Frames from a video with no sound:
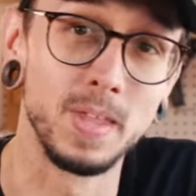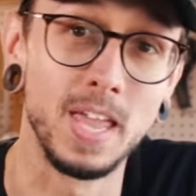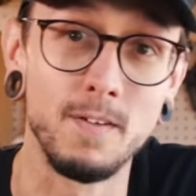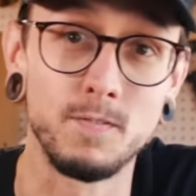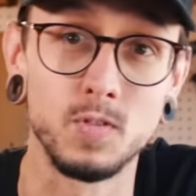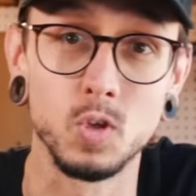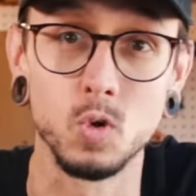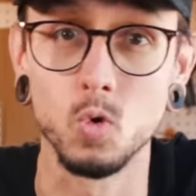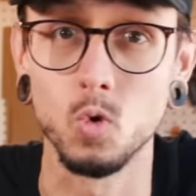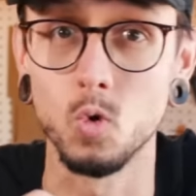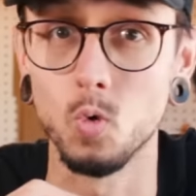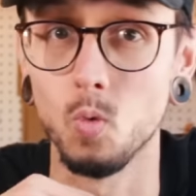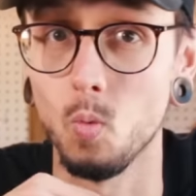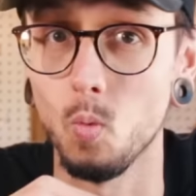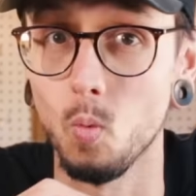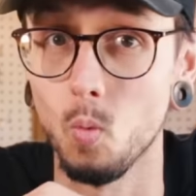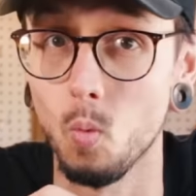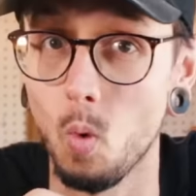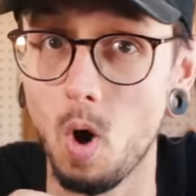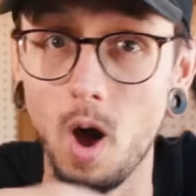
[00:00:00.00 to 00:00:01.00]
If you
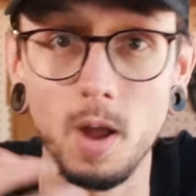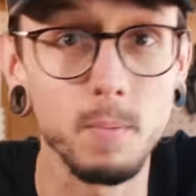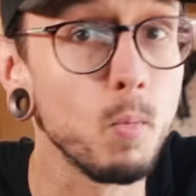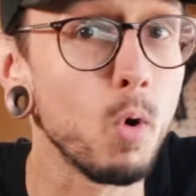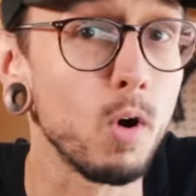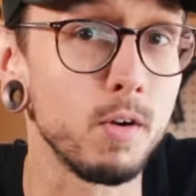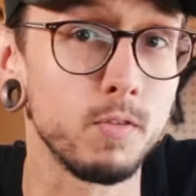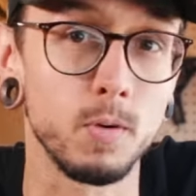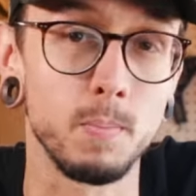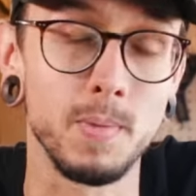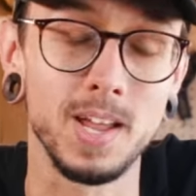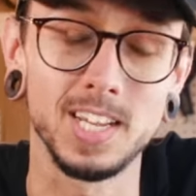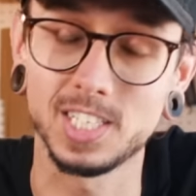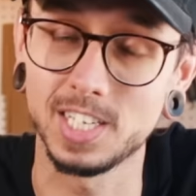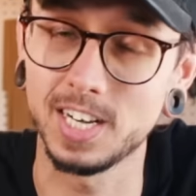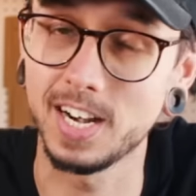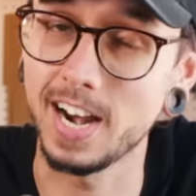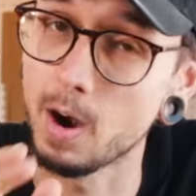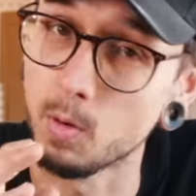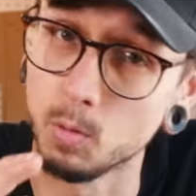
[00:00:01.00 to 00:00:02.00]
want more
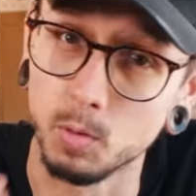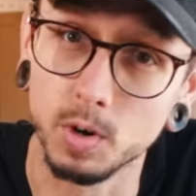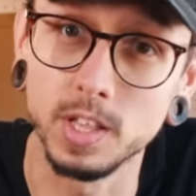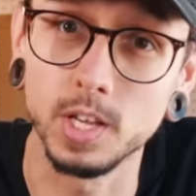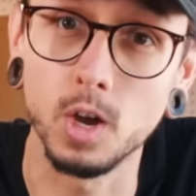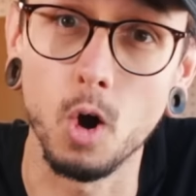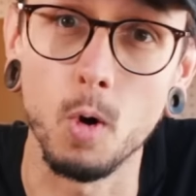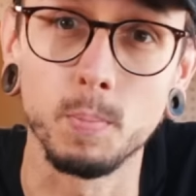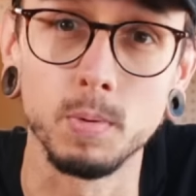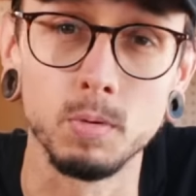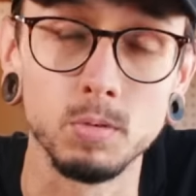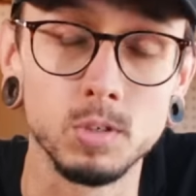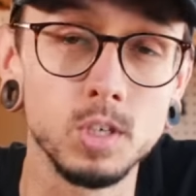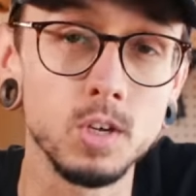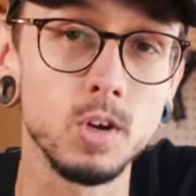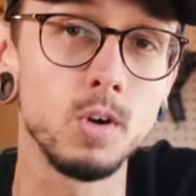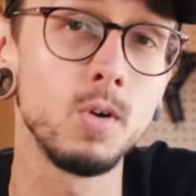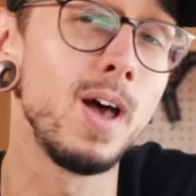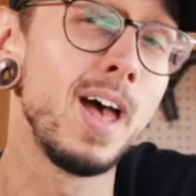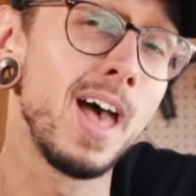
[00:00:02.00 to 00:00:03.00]
information, and I really hope you
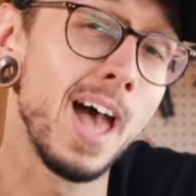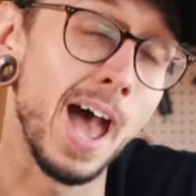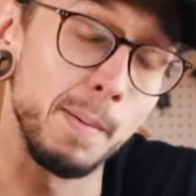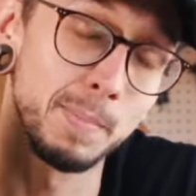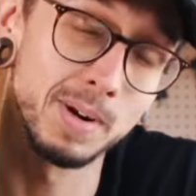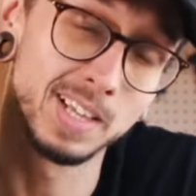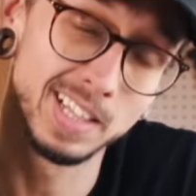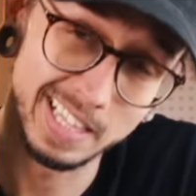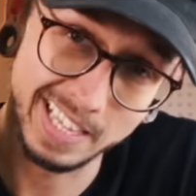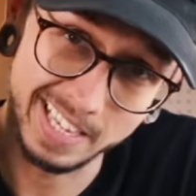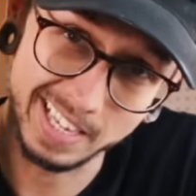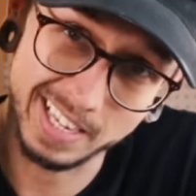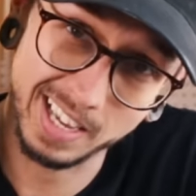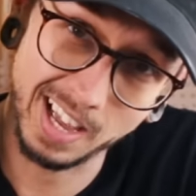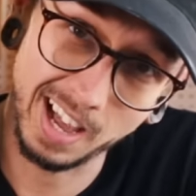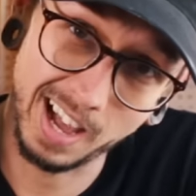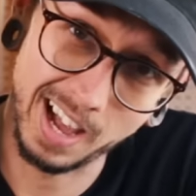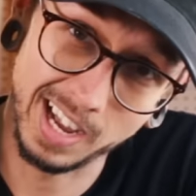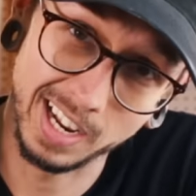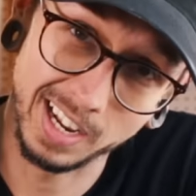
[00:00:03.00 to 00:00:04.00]
do, I'm going to link
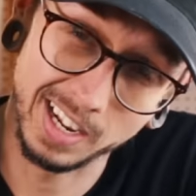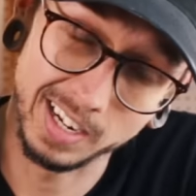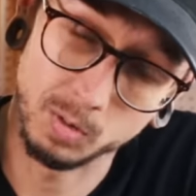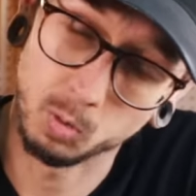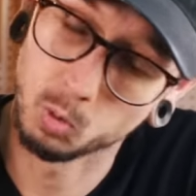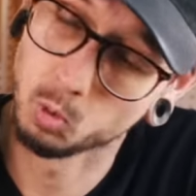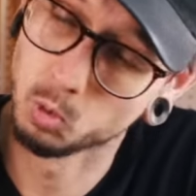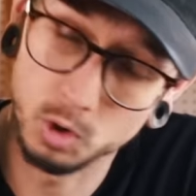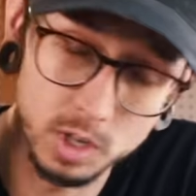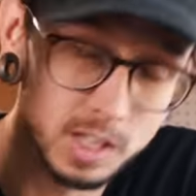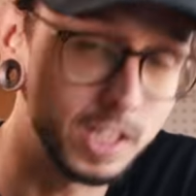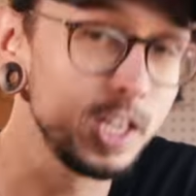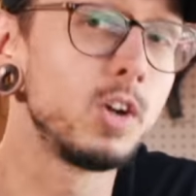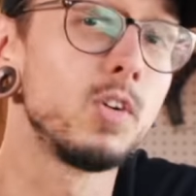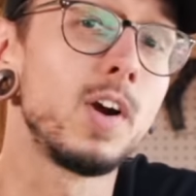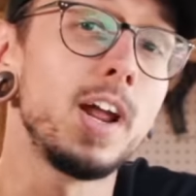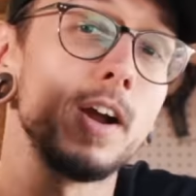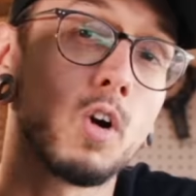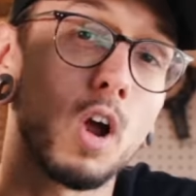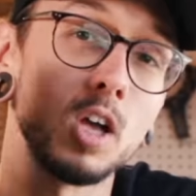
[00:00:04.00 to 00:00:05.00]
really
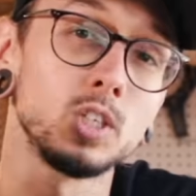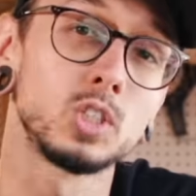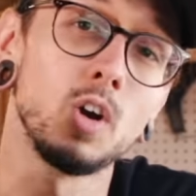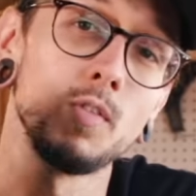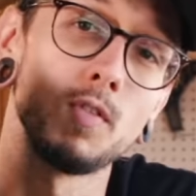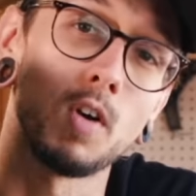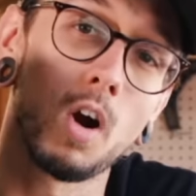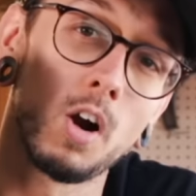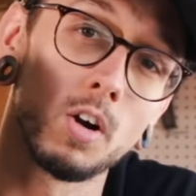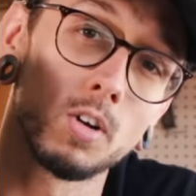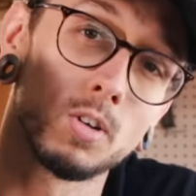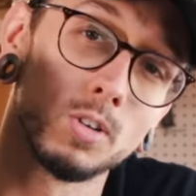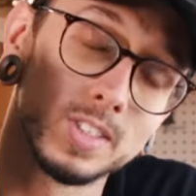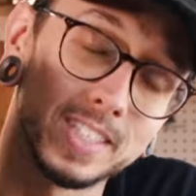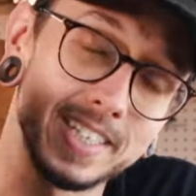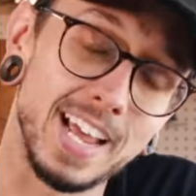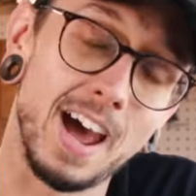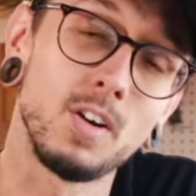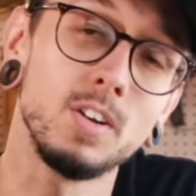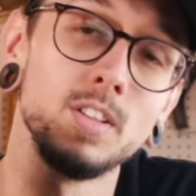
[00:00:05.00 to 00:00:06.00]
great crossover
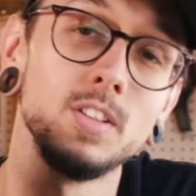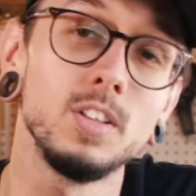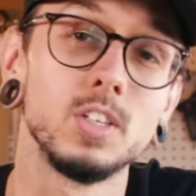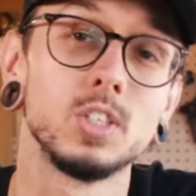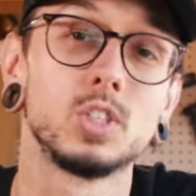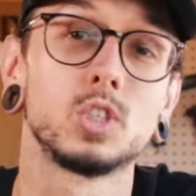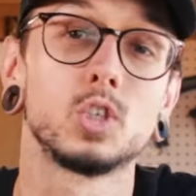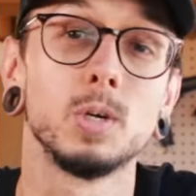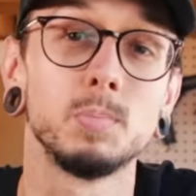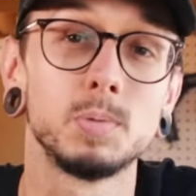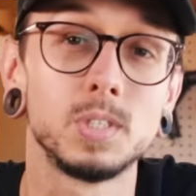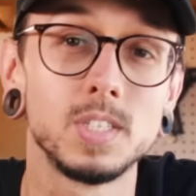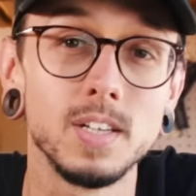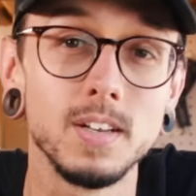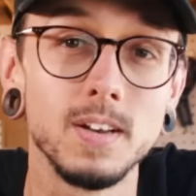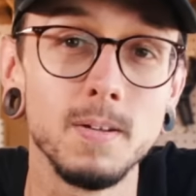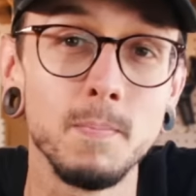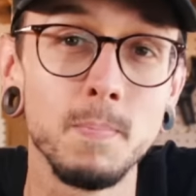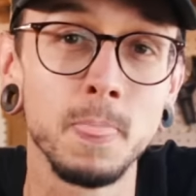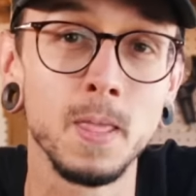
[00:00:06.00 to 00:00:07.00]
articles down in the
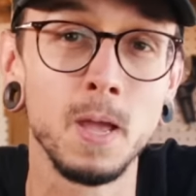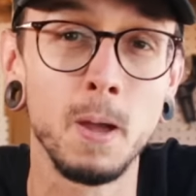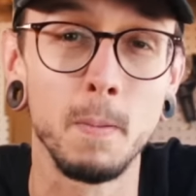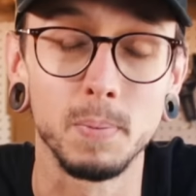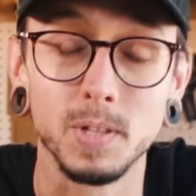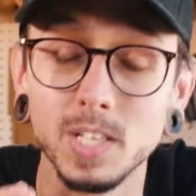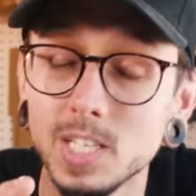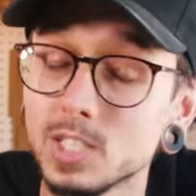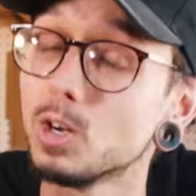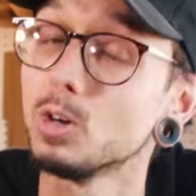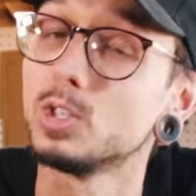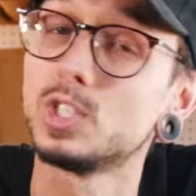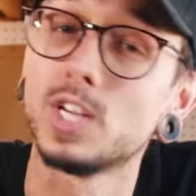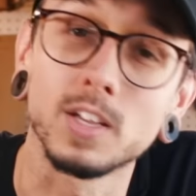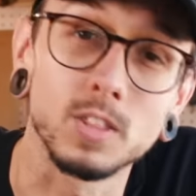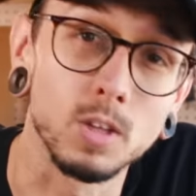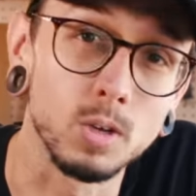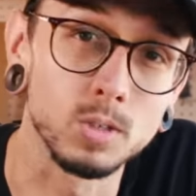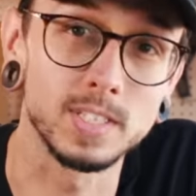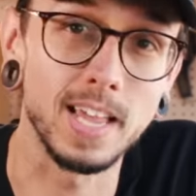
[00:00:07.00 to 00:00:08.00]
description. Please go
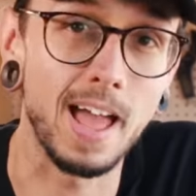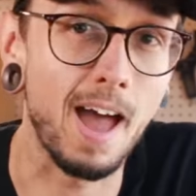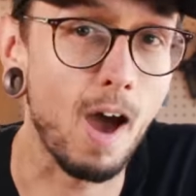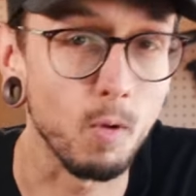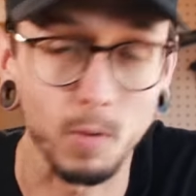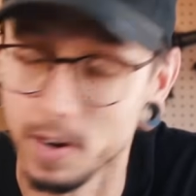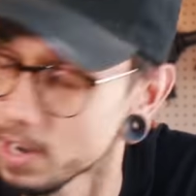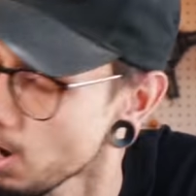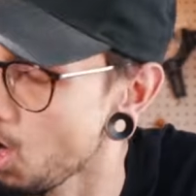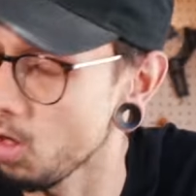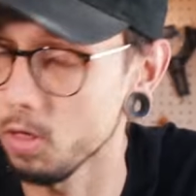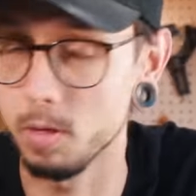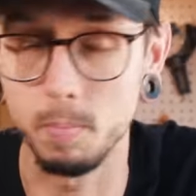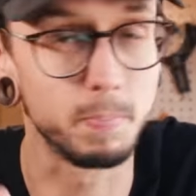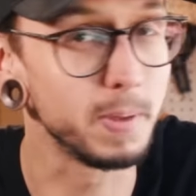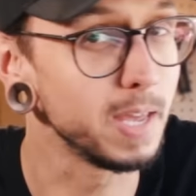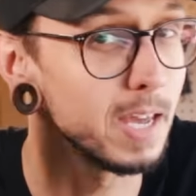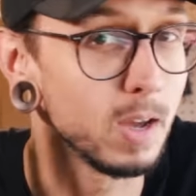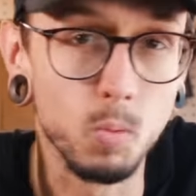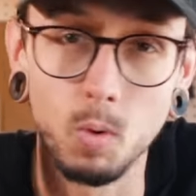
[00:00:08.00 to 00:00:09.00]
check those out. Read all the
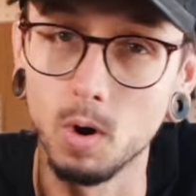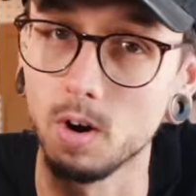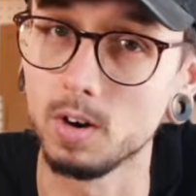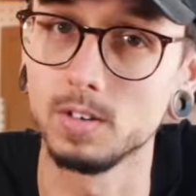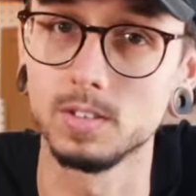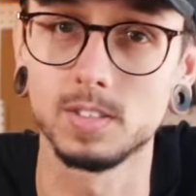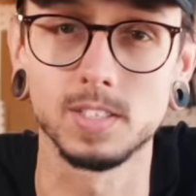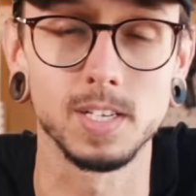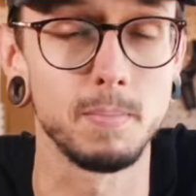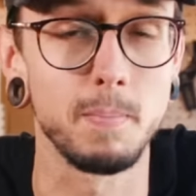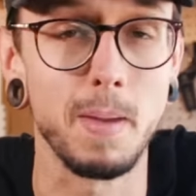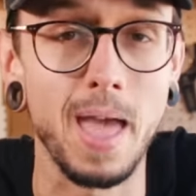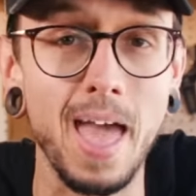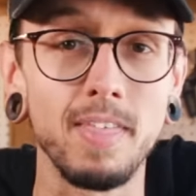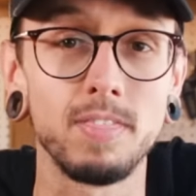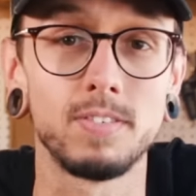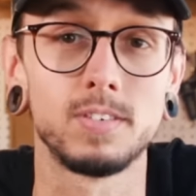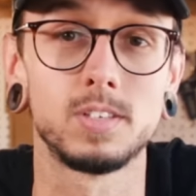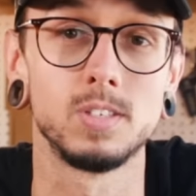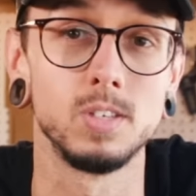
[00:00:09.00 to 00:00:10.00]
big words and
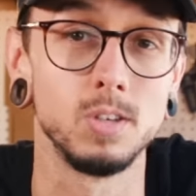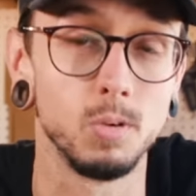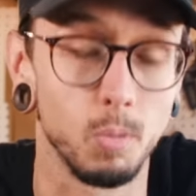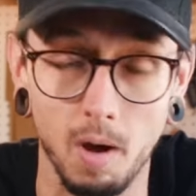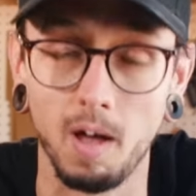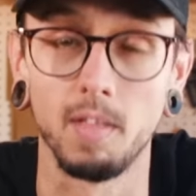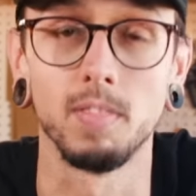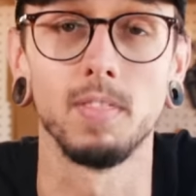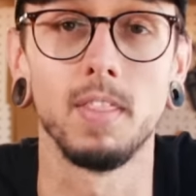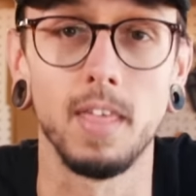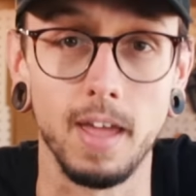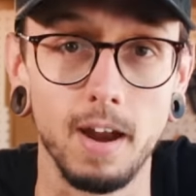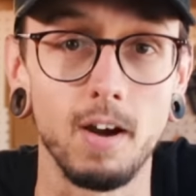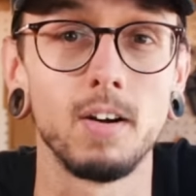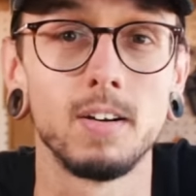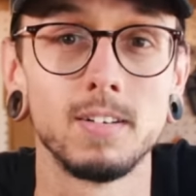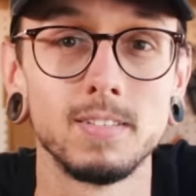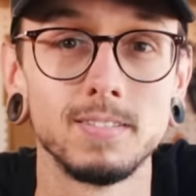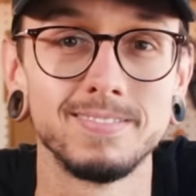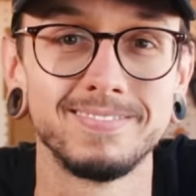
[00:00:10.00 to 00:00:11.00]
maths you want
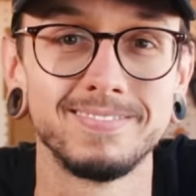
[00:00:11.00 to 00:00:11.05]
there.